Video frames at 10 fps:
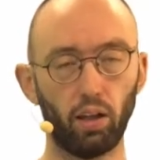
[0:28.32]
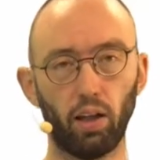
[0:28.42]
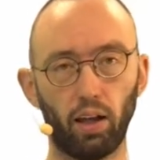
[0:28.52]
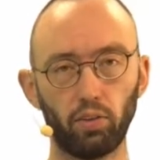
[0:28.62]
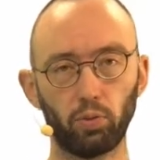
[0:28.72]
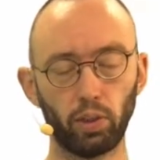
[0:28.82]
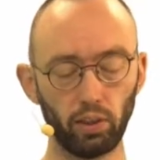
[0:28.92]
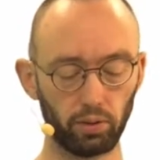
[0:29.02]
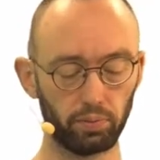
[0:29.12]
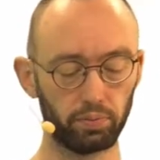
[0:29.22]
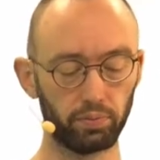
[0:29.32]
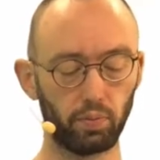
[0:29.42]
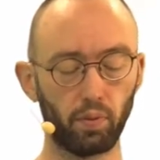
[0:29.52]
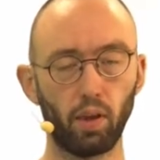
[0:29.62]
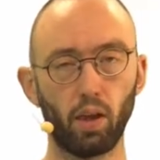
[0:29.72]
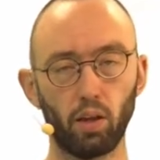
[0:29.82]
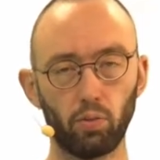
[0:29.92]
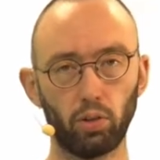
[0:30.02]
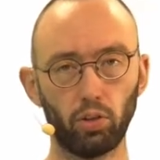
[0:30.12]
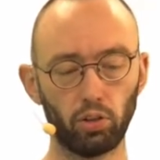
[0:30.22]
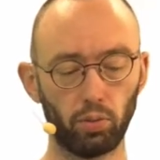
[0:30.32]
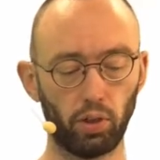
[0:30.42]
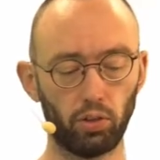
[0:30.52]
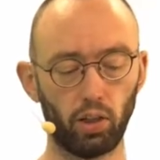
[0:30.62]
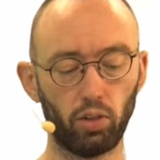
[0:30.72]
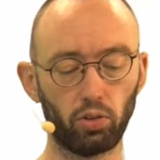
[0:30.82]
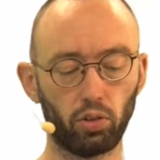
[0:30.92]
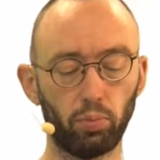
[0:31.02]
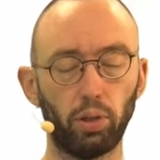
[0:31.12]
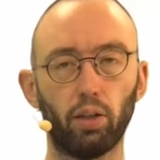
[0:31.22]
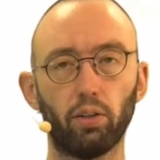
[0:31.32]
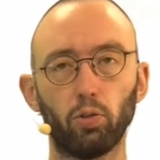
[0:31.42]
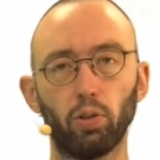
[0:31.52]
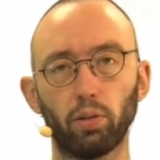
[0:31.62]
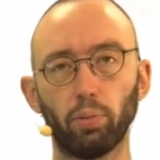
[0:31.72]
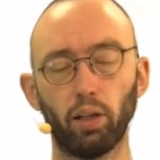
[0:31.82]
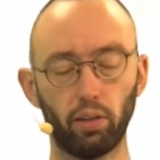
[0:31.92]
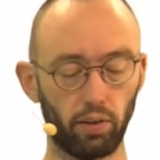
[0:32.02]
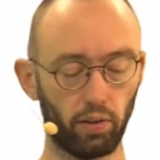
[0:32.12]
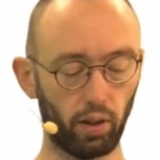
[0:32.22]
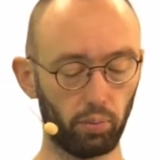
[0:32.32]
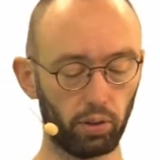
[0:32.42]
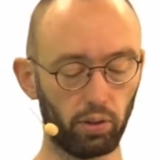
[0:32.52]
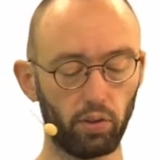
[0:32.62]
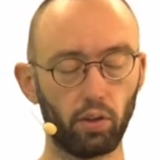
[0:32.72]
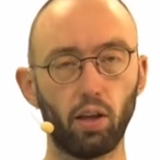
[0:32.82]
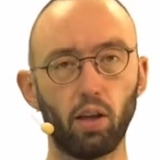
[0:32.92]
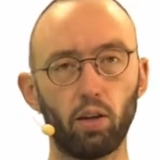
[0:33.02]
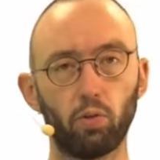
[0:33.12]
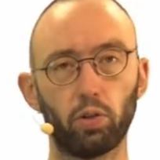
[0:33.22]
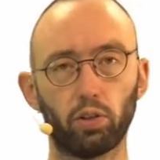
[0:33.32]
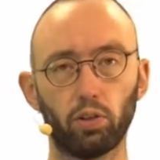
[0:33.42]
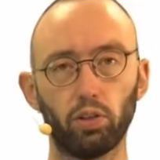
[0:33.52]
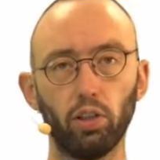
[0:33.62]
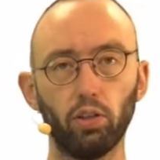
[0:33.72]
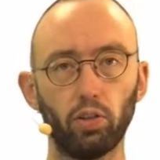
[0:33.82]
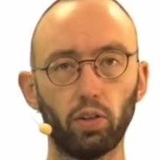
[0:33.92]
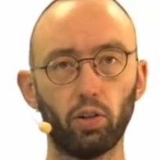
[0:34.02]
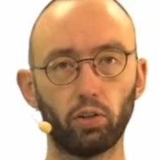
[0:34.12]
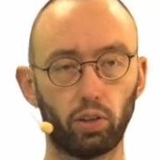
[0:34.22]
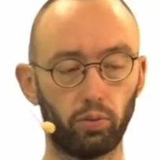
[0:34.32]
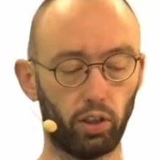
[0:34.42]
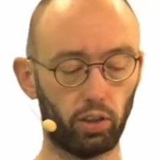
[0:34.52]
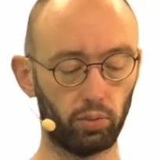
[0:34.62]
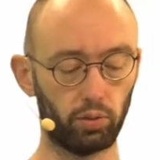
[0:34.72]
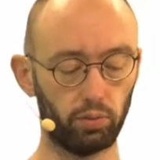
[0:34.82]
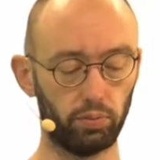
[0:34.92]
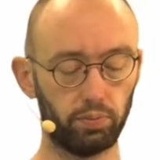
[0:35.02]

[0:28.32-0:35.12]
Last week, we talked about how to compare two independent samples with a continuous outcome variable.